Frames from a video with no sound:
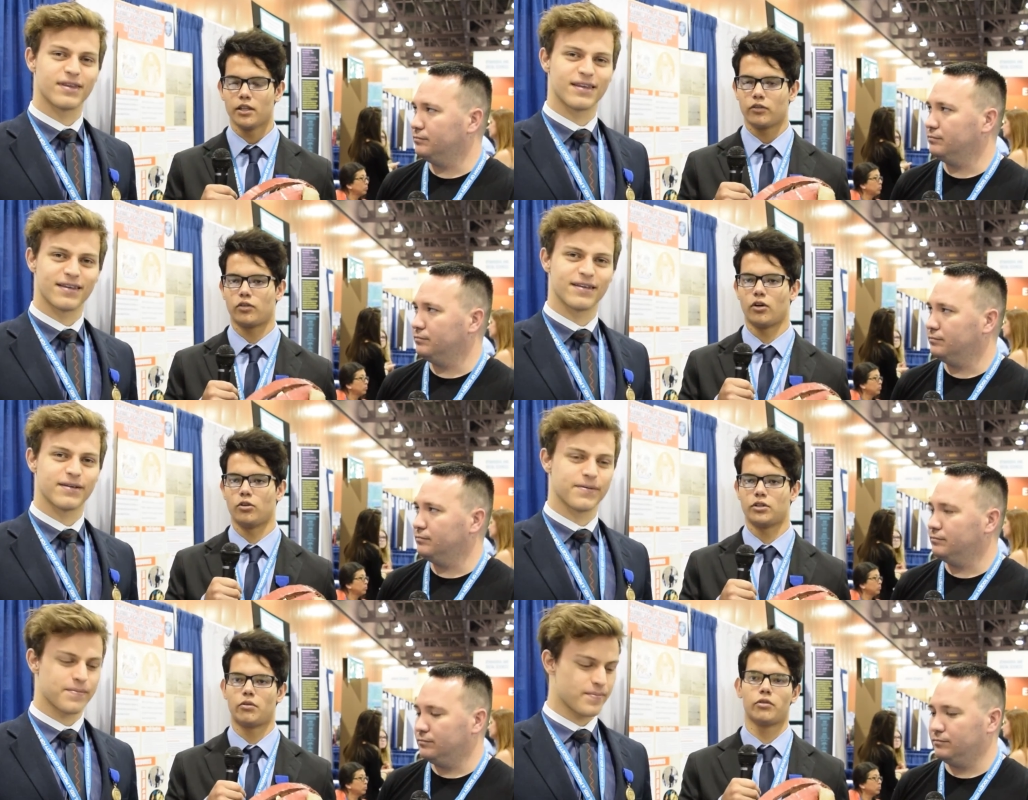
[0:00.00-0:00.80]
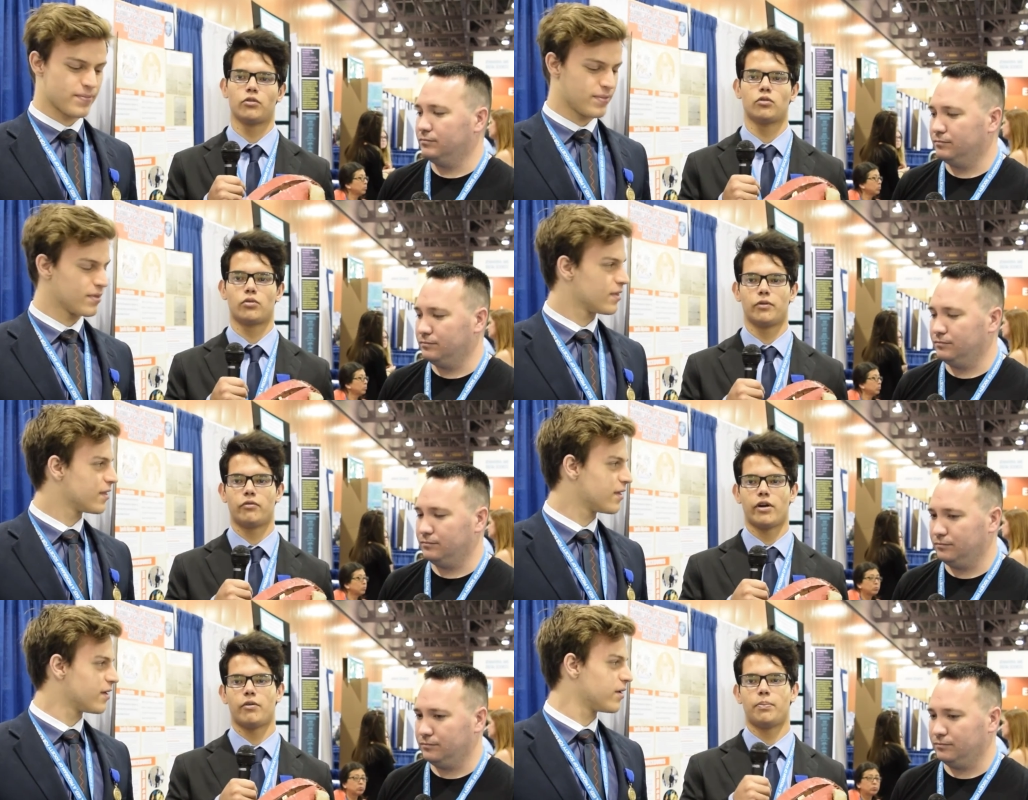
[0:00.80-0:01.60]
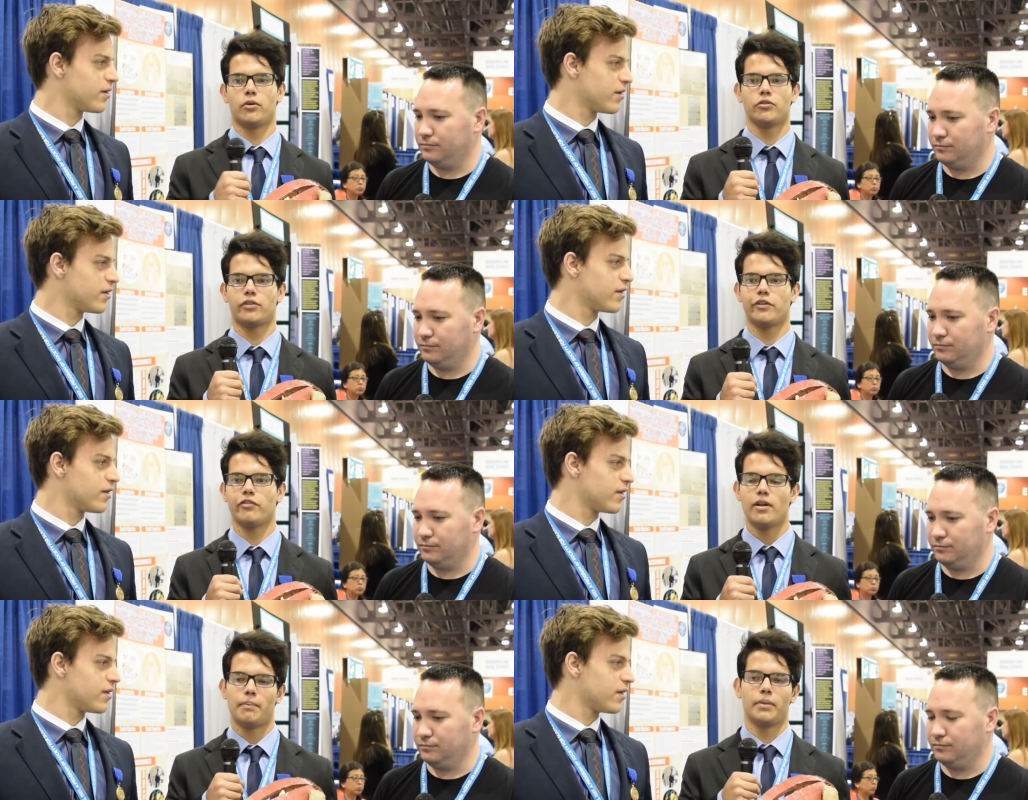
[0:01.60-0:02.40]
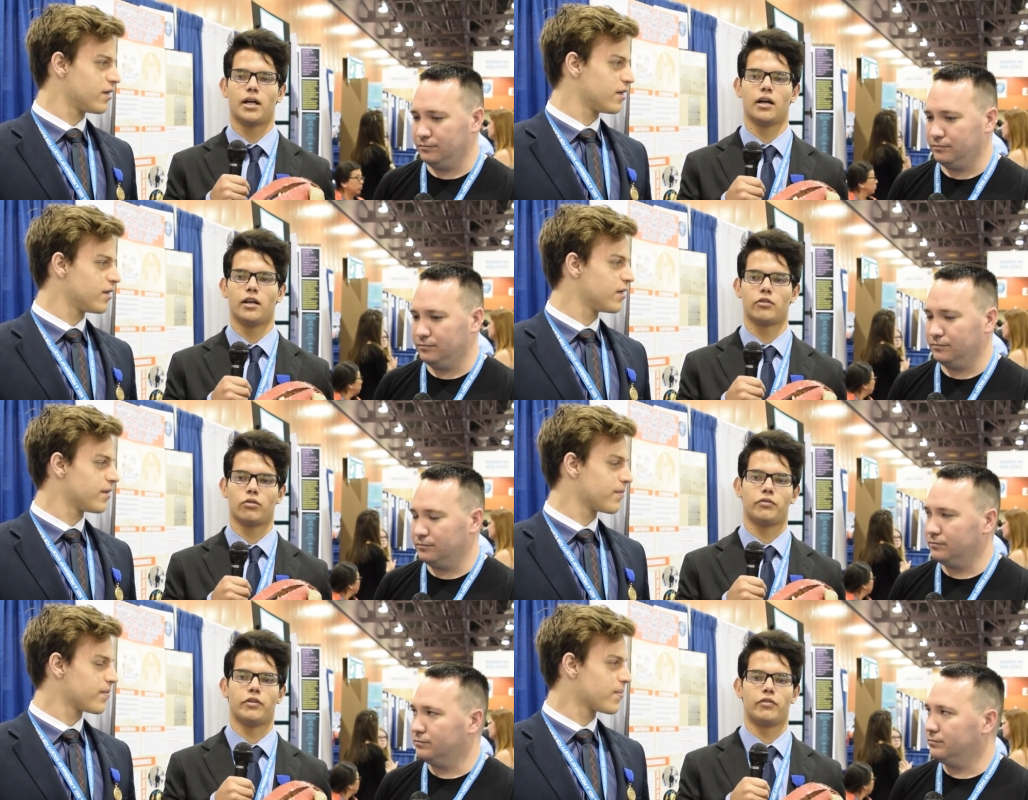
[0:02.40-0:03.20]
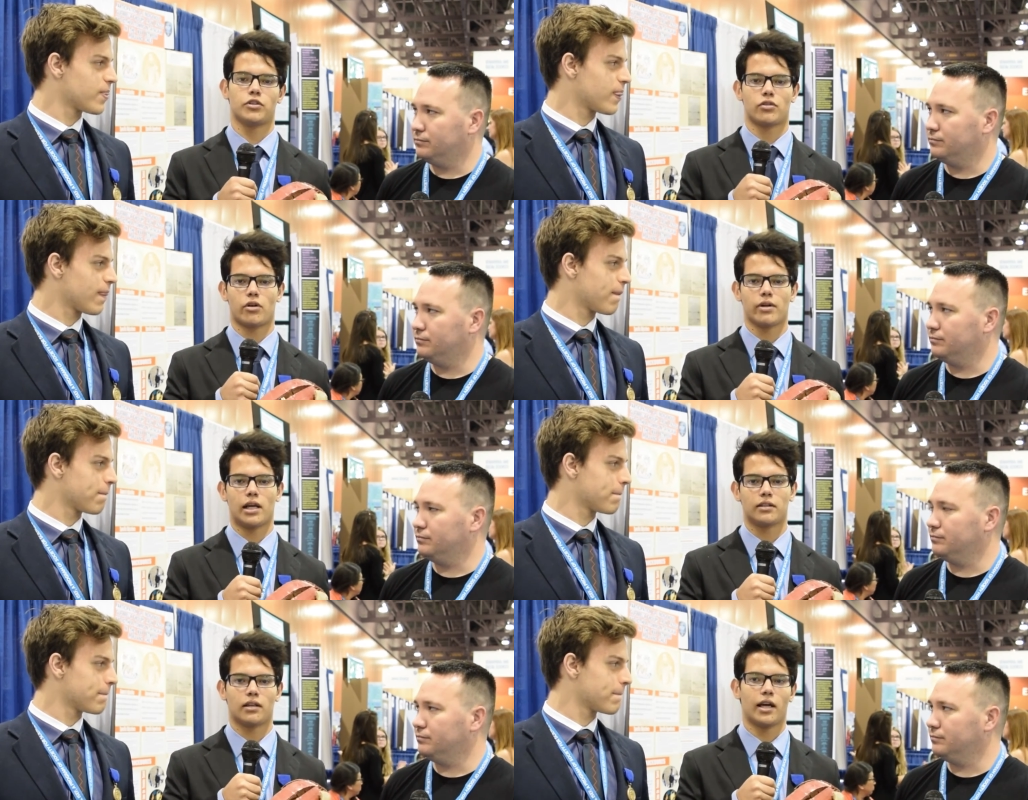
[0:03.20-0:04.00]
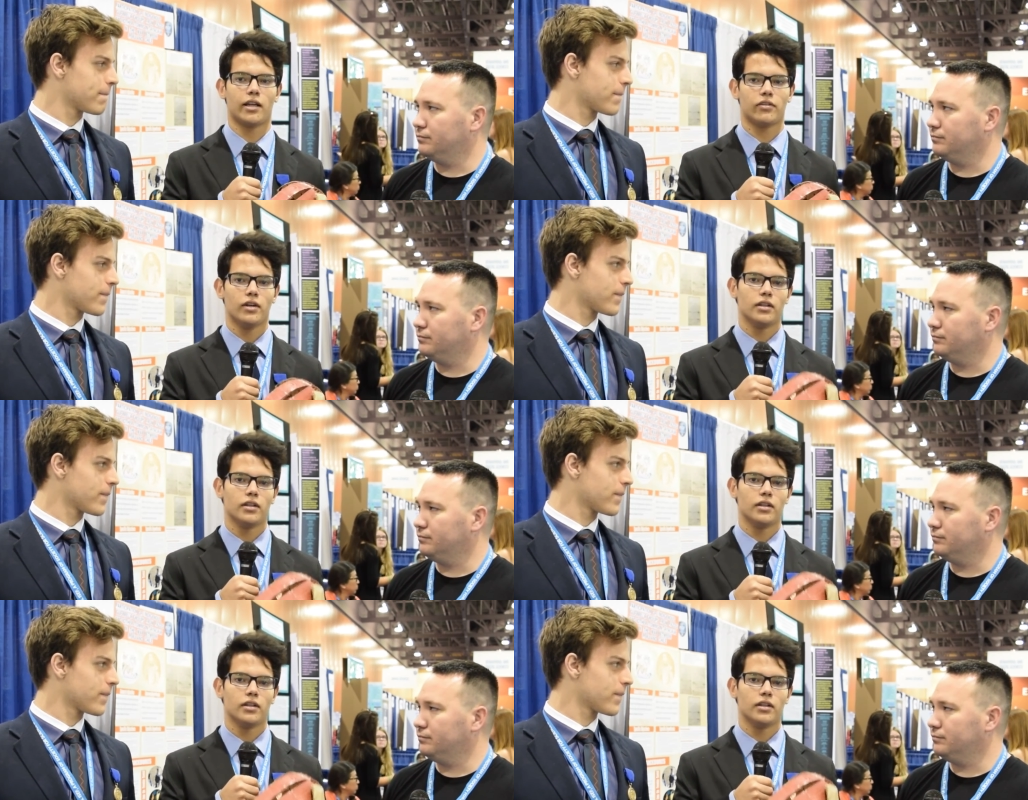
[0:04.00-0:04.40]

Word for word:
Speaker 1: So the results were very positive because with the virtual reality class,